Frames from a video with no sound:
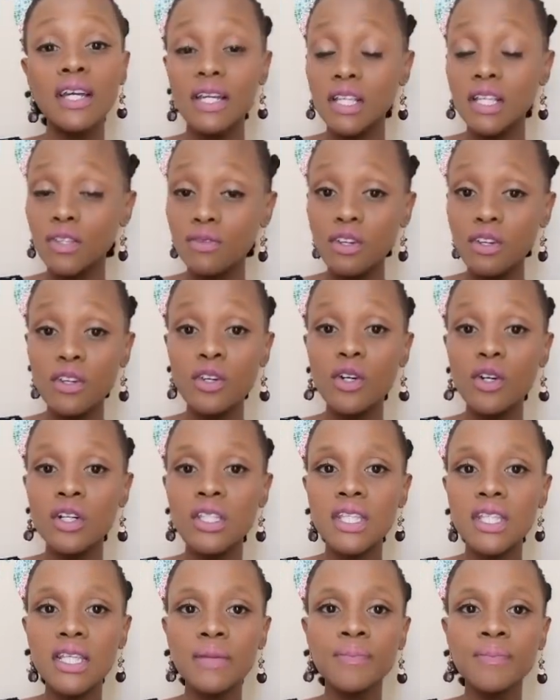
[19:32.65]
It's very
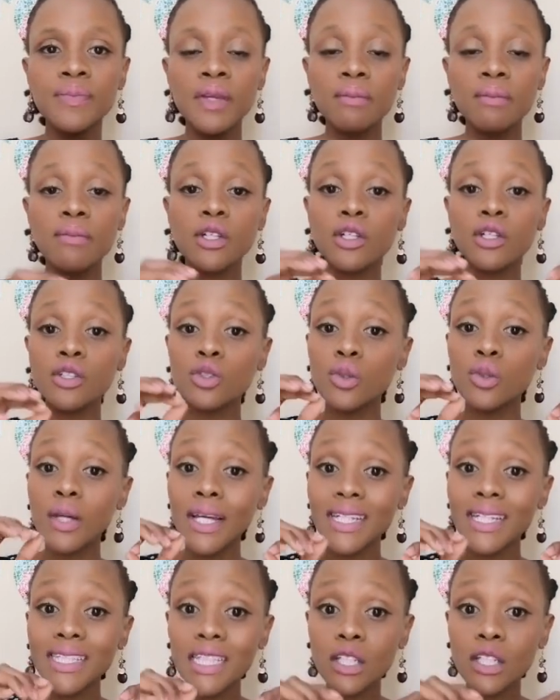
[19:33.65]
costly, because
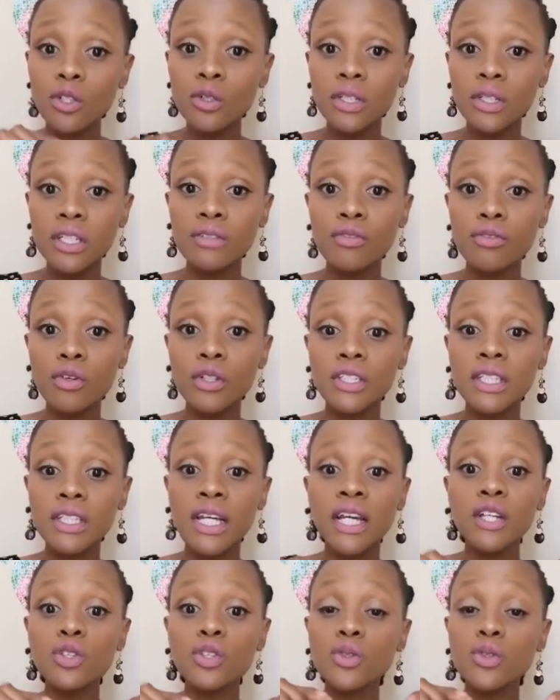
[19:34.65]
to execute a divorce,